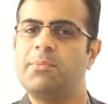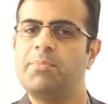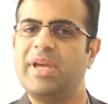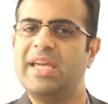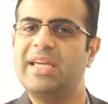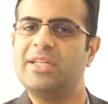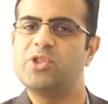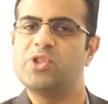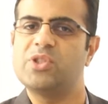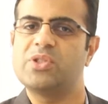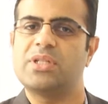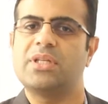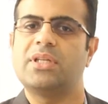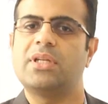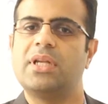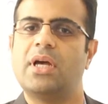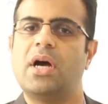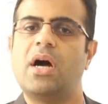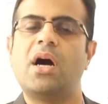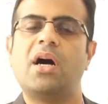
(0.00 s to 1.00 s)
pages
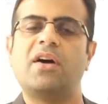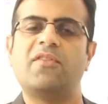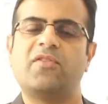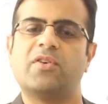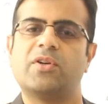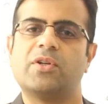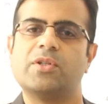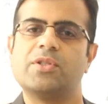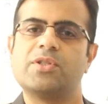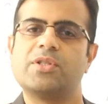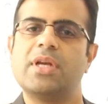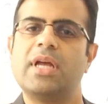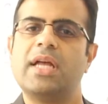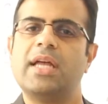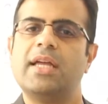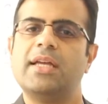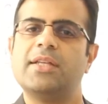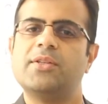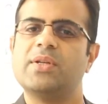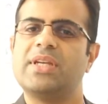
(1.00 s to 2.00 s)
and offers,
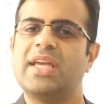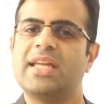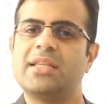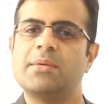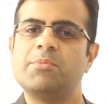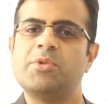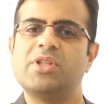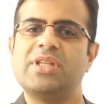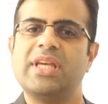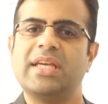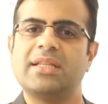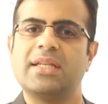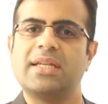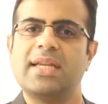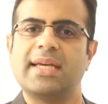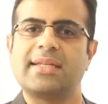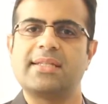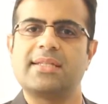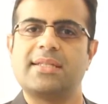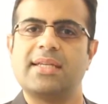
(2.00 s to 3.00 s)
to get them to take the
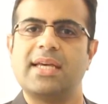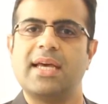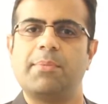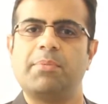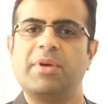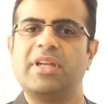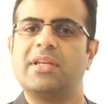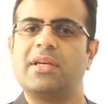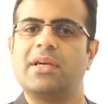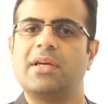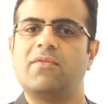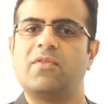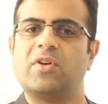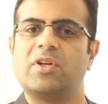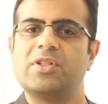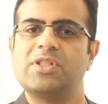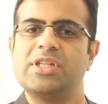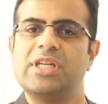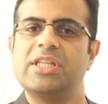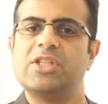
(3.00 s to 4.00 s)
next step and
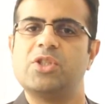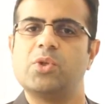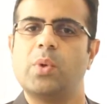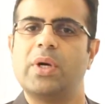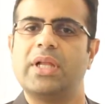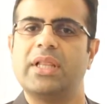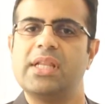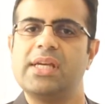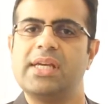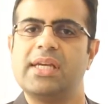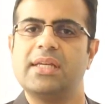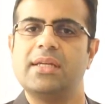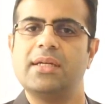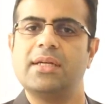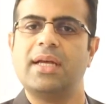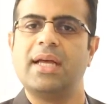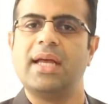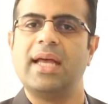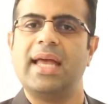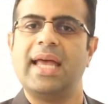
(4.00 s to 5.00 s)
convert into a lead.
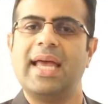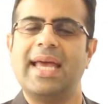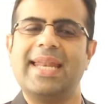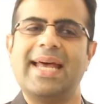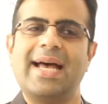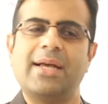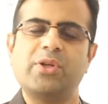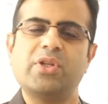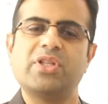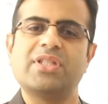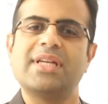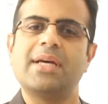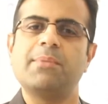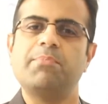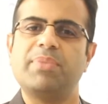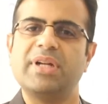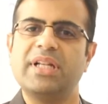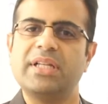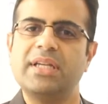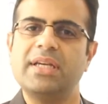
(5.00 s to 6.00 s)
And now you
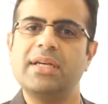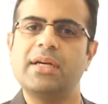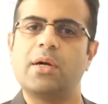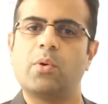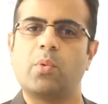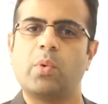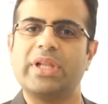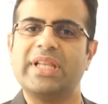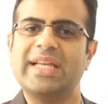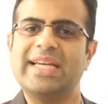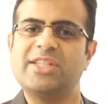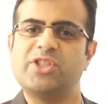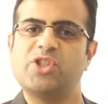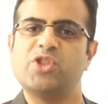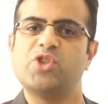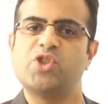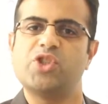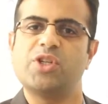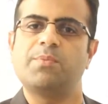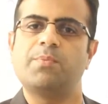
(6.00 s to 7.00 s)
start building a
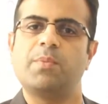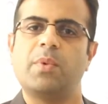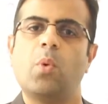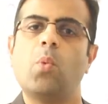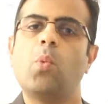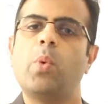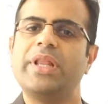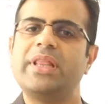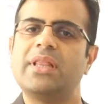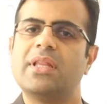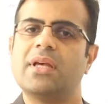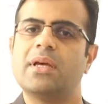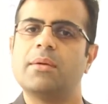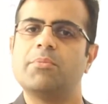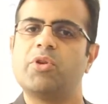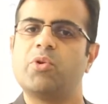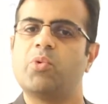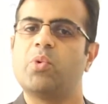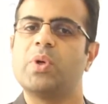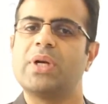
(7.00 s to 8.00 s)
relationship with
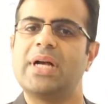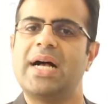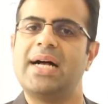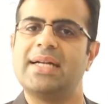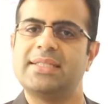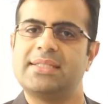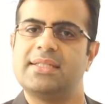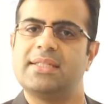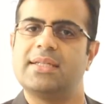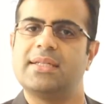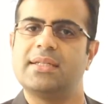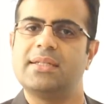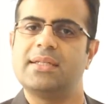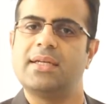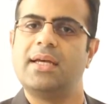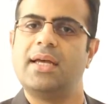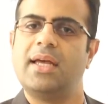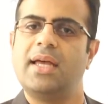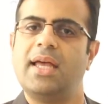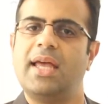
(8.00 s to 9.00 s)
them through content,
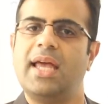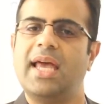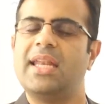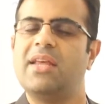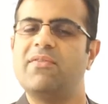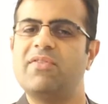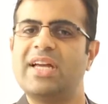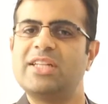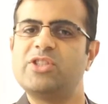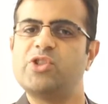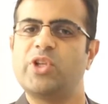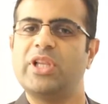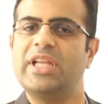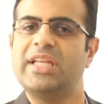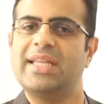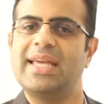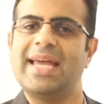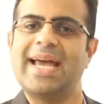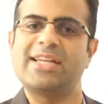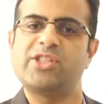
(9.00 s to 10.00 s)
and
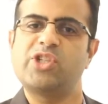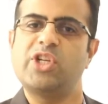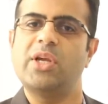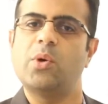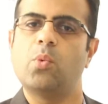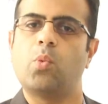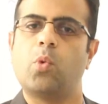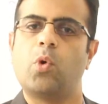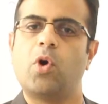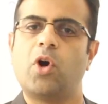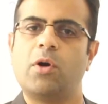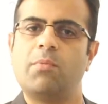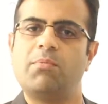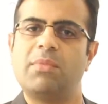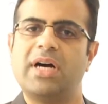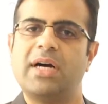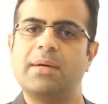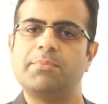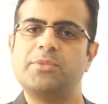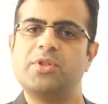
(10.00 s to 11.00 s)
eventually they actually warm
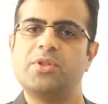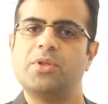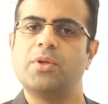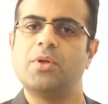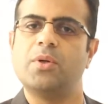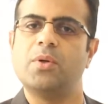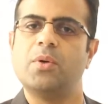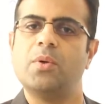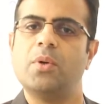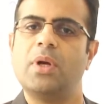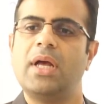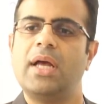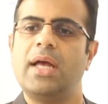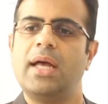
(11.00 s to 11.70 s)
up to